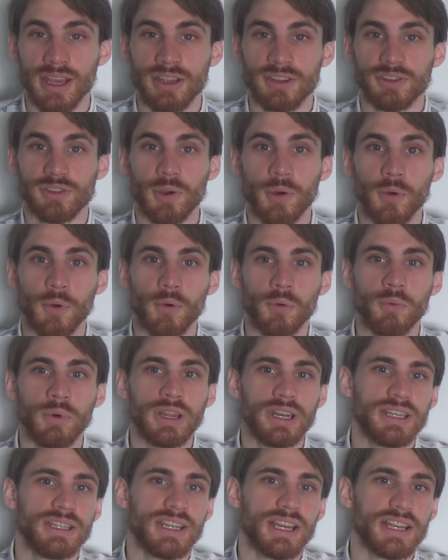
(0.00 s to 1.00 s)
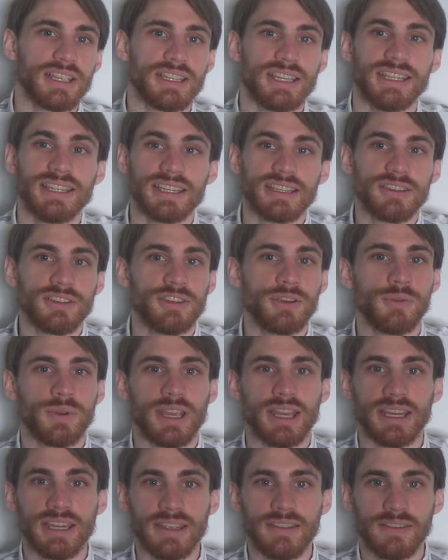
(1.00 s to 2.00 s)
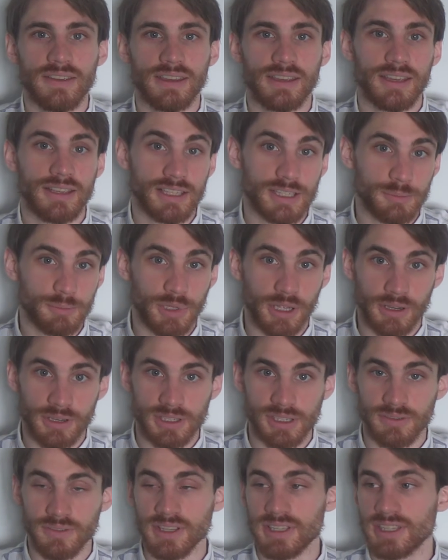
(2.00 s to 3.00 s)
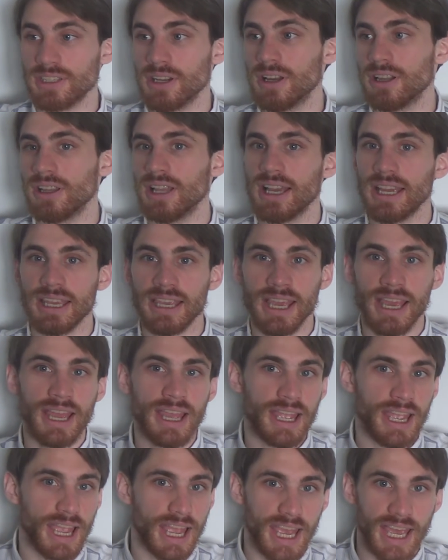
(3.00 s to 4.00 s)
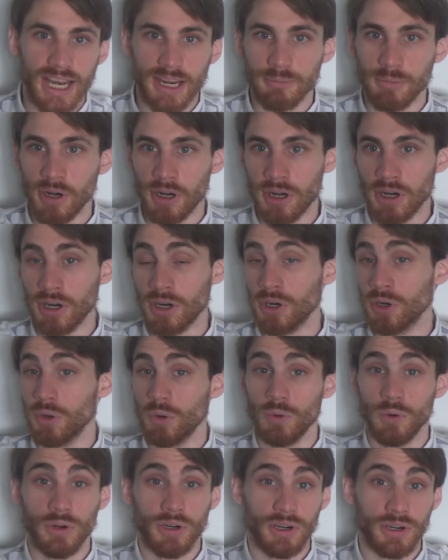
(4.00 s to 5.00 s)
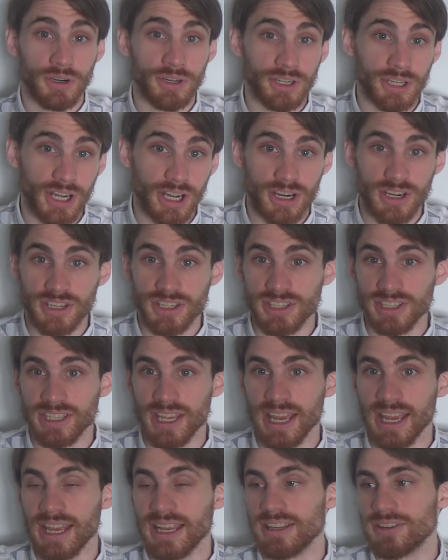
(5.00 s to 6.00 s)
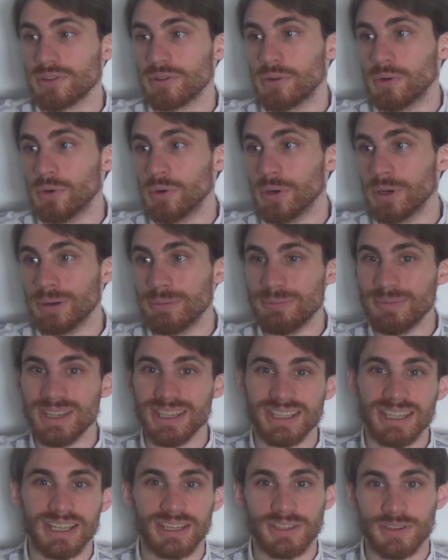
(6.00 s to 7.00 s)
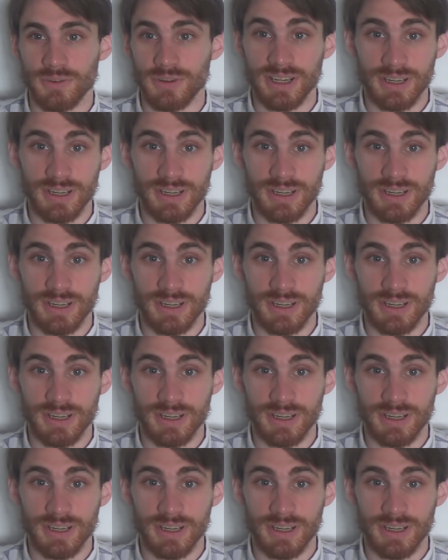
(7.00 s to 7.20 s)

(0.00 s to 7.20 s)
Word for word: So what it does, it doesn't do anything explosive. It's not like Animar or Narset or Mizzix or